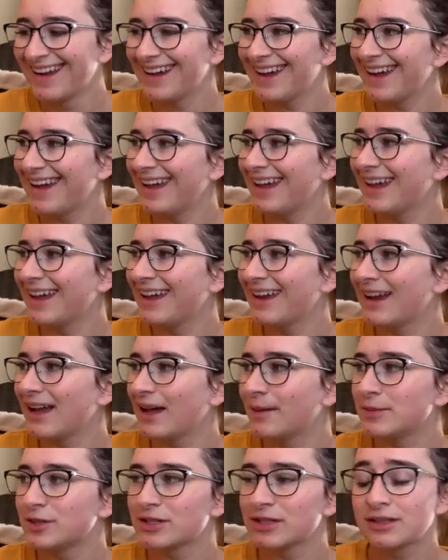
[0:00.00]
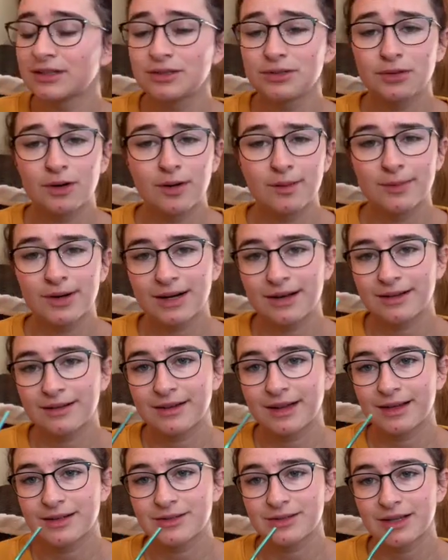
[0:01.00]
and I'm just going to do homework all
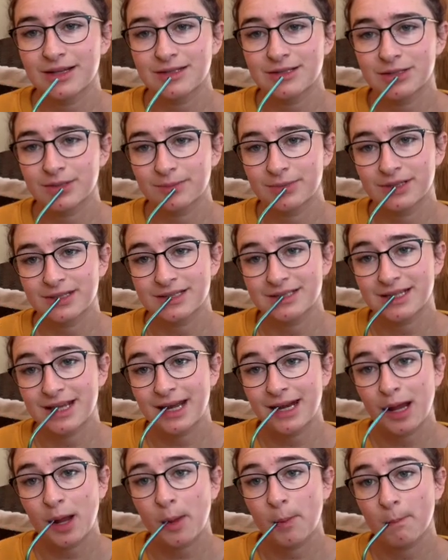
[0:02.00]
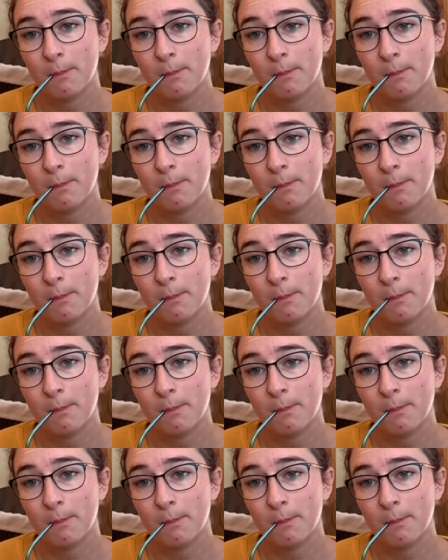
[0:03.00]
day, so that's super exciting.